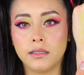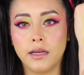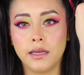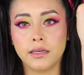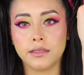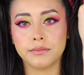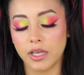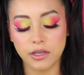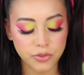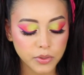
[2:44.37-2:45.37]
Like,
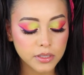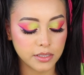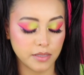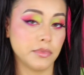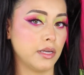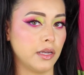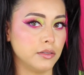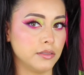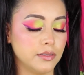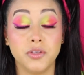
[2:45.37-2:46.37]
it's really something
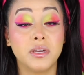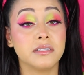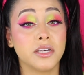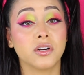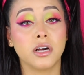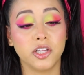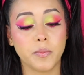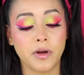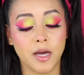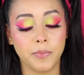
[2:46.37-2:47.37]
else. You can tell
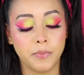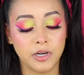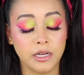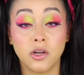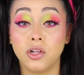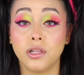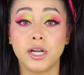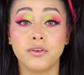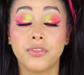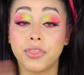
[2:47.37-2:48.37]
Colourpop putting a lot
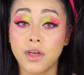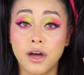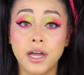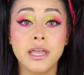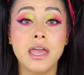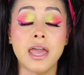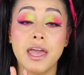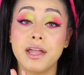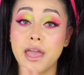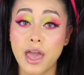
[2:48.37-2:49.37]
of thought
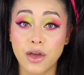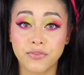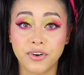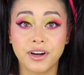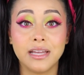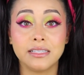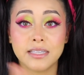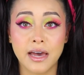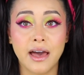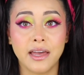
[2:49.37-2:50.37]
and effort and
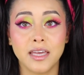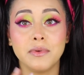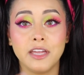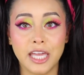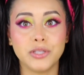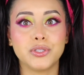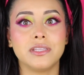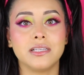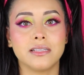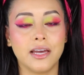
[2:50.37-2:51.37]
time into
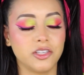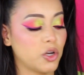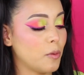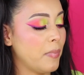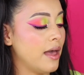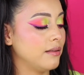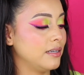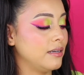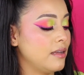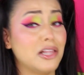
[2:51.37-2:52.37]
this eyeshadow
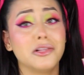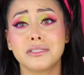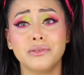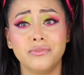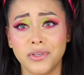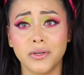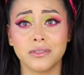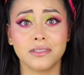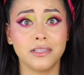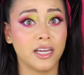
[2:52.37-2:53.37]
palette. It looks and
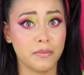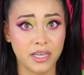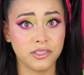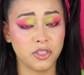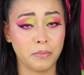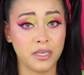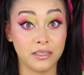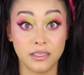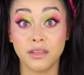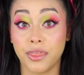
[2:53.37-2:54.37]
feels like a
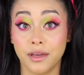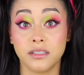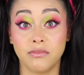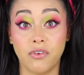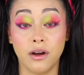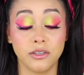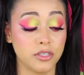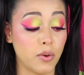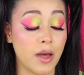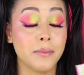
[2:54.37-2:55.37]
masterpiece thus far,
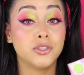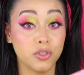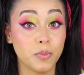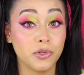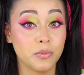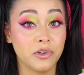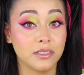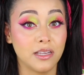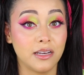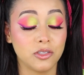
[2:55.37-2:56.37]
so I'm super duper
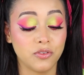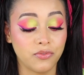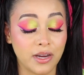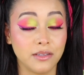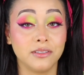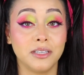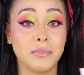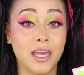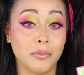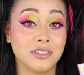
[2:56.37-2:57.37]
excited to finally
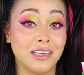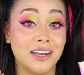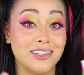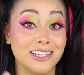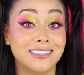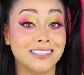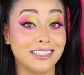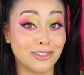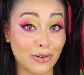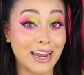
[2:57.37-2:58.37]
be able to get a chance to
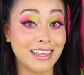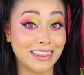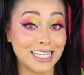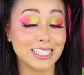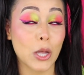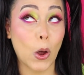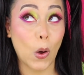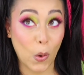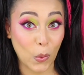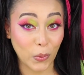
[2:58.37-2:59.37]
try this
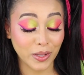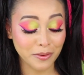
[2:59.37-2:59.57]
on.